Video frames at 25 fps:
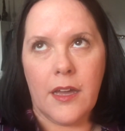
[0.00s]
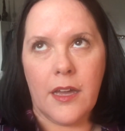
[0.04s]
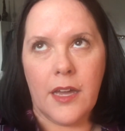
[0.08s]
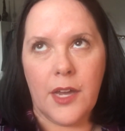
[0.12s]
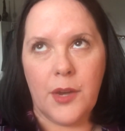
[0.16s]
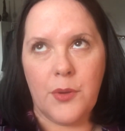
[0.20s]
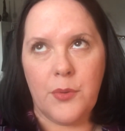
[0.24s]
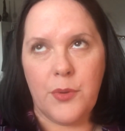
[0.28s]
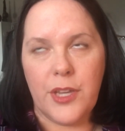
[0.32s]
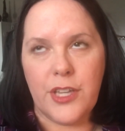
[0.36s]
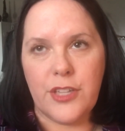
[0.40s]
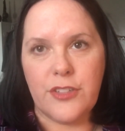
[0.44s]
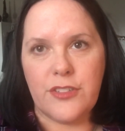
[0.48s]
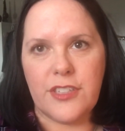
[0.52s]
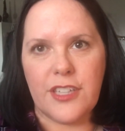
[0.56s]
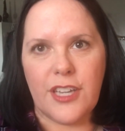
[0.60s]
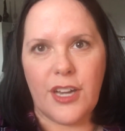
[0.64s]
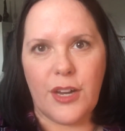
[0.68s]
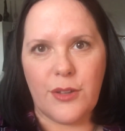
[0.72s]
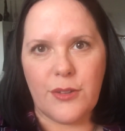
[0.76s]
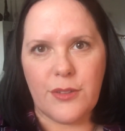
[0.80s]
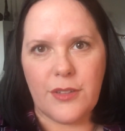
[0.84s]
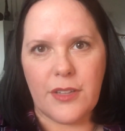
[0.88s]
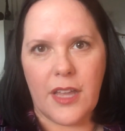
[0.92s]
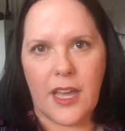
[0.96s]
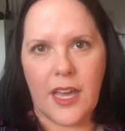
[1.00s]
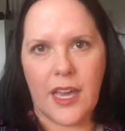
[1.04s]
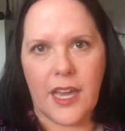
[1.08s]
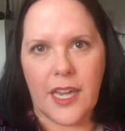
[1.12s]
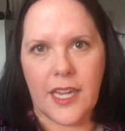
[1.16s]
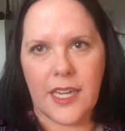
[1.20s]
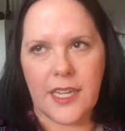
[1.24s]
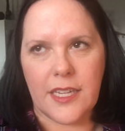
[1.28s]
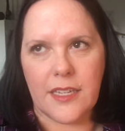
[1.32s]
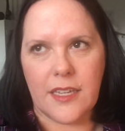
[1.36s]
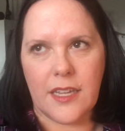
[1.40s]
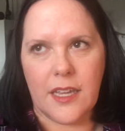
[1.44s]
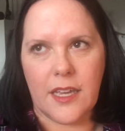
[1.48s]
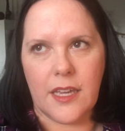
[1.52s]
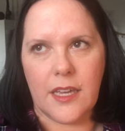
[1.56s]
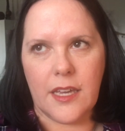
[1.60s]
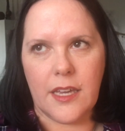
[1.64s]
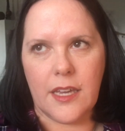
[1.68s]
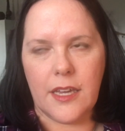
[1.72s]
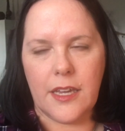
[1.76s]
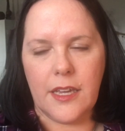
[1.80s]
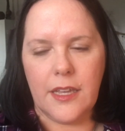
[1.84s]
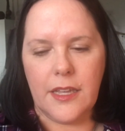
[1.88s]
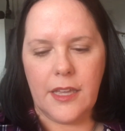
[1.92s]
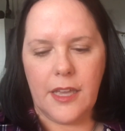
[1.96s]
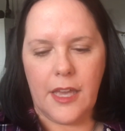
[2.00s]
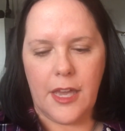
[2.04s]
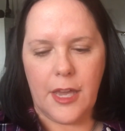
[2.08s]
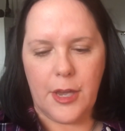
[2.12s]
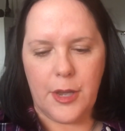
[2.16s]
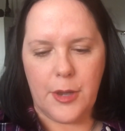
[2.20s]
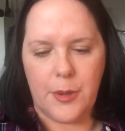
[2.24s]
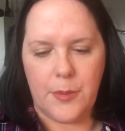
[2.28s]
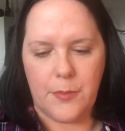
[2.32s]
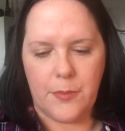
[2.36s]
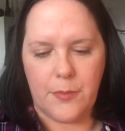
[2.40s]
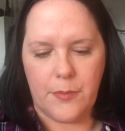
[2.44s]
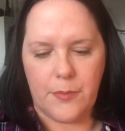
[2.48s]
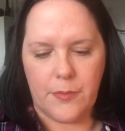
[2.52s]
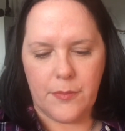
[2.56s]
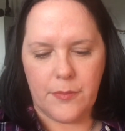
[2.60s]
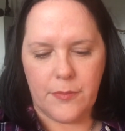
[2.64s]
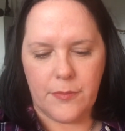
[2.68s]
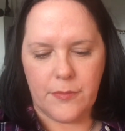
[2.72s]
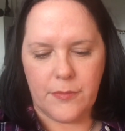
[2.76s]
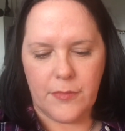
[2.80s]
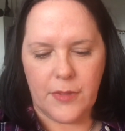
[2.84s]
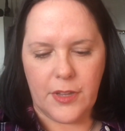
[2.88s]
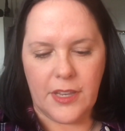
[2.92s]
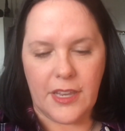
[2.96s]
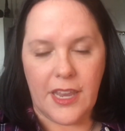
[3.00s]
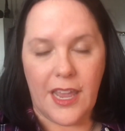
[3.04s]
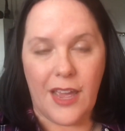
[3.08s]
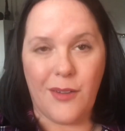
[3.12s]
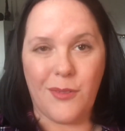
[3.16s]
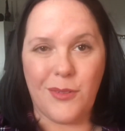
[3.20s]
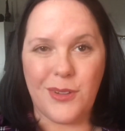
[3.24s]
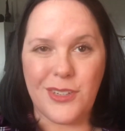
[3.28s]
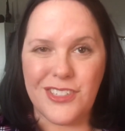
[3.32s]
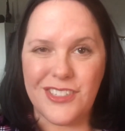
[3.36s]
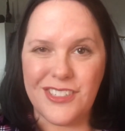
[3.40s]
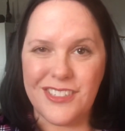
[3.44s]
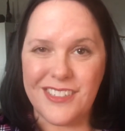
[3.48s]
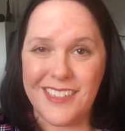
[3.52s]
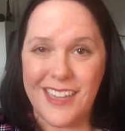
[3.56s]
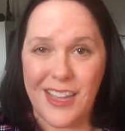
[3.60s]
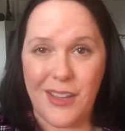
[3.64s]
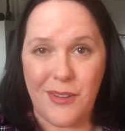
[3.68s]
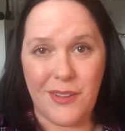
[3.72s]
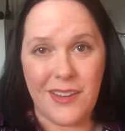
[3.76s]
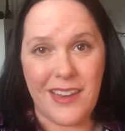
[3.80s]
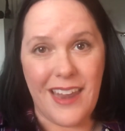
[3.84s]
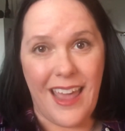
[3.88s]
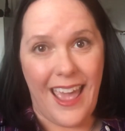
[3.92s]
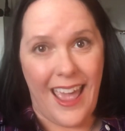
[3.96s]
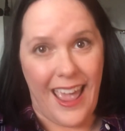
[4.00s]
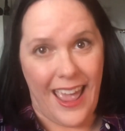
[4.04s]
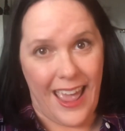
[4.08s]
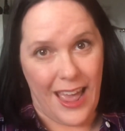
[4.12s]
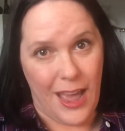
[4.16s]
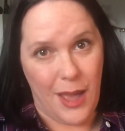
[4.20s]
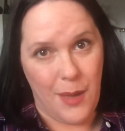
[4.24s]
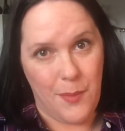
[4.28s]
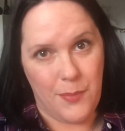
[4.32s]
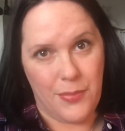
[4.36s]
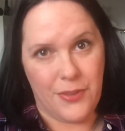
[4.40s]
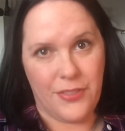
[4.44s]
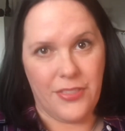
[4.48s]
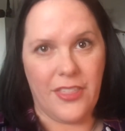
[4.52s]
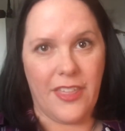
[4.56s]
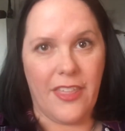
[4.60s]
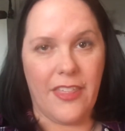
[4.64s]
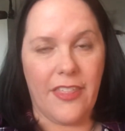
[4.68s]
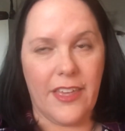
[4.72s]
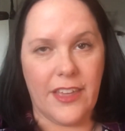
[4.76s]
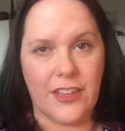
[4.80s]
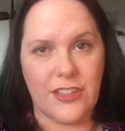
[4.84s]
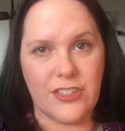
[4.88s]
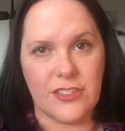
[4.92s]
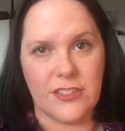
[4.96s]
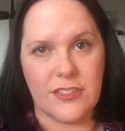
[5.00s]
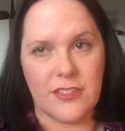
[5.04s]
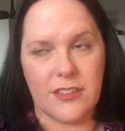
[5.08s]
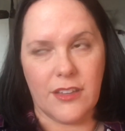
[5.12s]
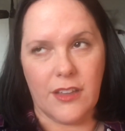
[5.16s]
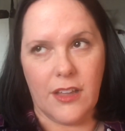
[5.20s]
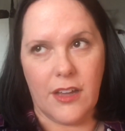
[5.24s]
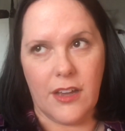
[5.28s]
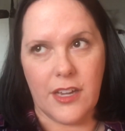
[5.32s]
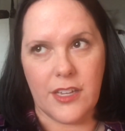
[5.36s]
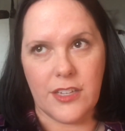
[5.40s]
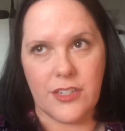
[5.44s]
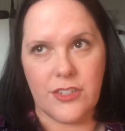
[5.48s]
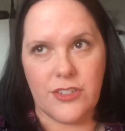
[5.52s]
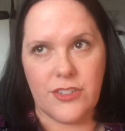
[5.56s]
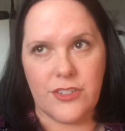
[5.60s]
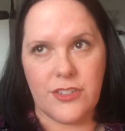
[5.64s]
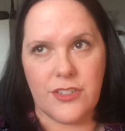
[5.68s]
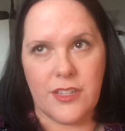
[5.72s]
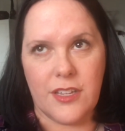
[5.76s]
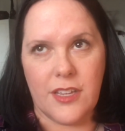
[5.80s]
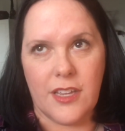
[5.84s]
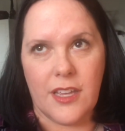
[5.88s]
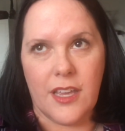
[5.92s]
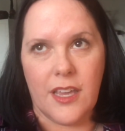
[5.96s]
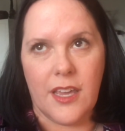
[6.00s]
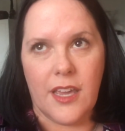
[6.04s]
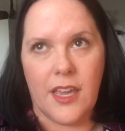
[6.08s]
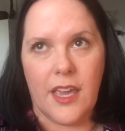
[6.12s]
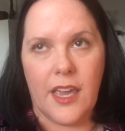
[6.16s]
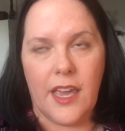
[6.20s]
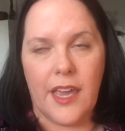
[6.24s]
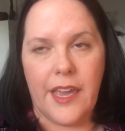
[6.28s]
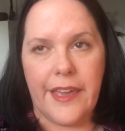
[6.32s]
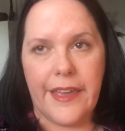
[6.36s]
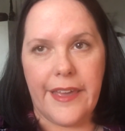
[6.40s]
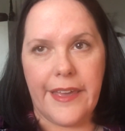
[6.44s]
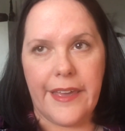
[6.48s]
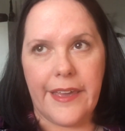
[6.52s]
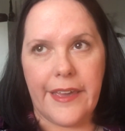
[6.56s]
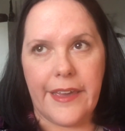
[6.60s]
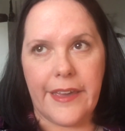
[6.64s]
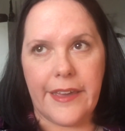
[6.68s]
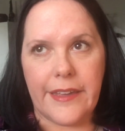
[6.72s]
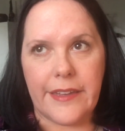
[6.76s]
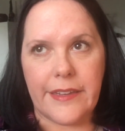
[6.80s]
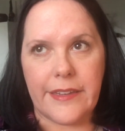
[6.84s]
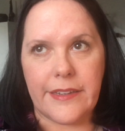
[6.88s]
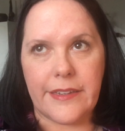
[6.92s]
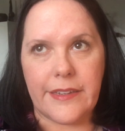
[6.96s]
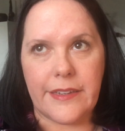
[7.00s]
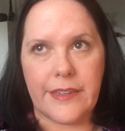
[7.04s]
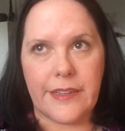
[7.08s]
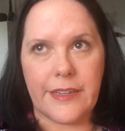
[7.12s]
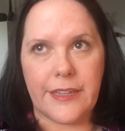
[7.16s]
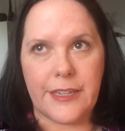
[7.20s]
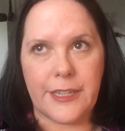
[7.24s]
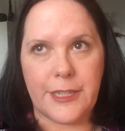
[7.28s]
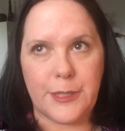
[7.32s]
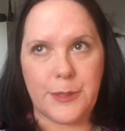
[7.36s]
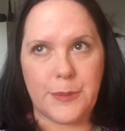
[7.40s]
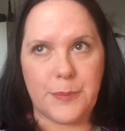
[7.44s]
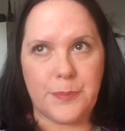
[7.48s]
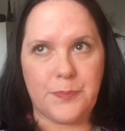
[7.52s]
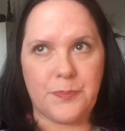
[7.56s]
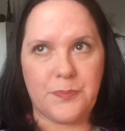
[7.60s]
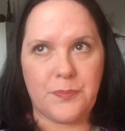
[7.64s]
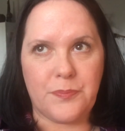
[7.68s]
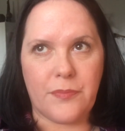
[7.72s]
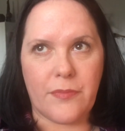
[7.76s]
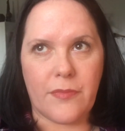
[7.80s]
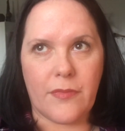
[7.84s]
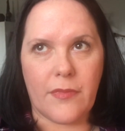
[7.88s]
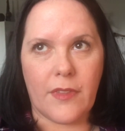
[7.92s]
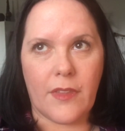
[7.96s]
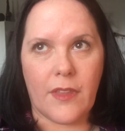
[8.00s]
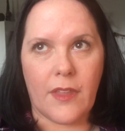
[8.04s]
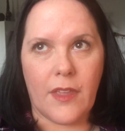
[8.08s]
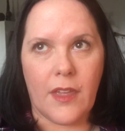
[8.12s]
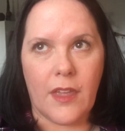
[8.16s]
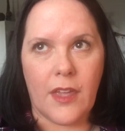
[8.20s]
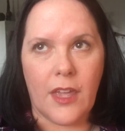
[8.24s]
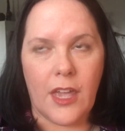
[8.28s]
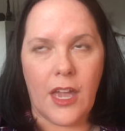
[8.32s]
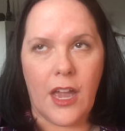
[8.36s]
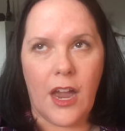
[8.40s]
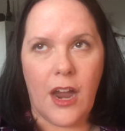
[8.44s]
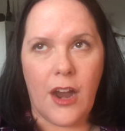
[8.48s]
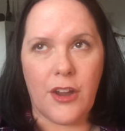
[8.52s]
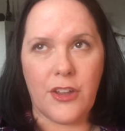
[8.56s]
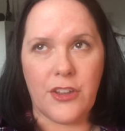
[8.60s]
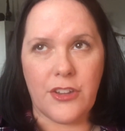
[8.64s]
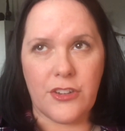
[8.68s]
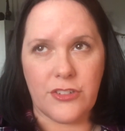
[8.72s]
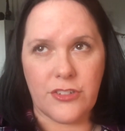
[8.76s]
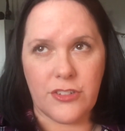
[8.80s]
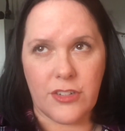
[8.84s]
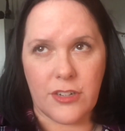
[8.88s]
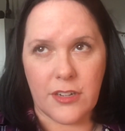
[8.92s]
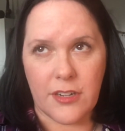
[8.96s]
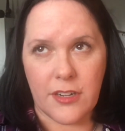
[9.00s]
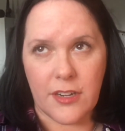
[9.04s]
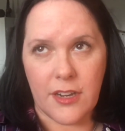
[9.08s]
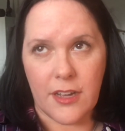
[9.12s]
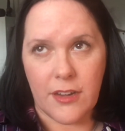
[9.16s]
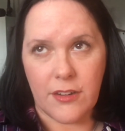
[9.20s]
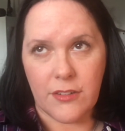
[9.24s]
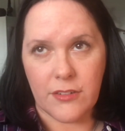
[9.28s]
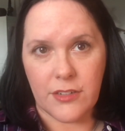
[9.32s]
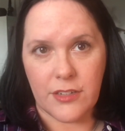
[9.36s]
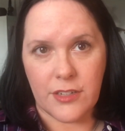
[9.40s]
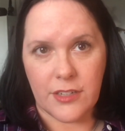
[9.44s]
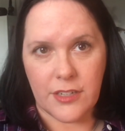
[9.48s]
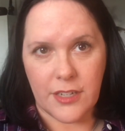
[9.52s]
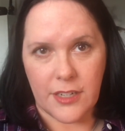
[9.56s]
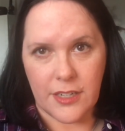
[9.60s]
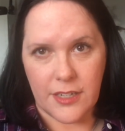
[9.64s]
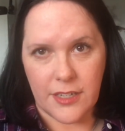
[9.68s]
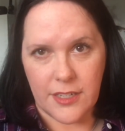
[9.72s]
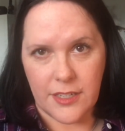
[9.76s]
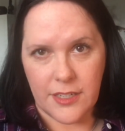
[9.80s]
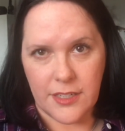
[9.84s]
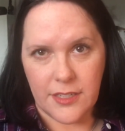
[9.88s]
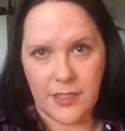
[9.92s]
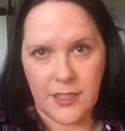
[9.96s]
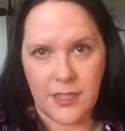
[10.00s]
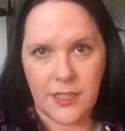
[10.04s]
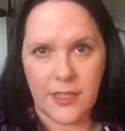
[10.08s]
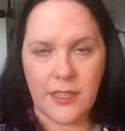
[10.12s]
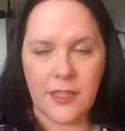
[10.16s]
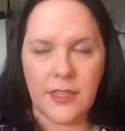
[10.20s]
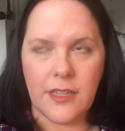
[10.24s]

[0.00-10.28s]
We use the online now, which is now an app that they just launched, and our year started out good.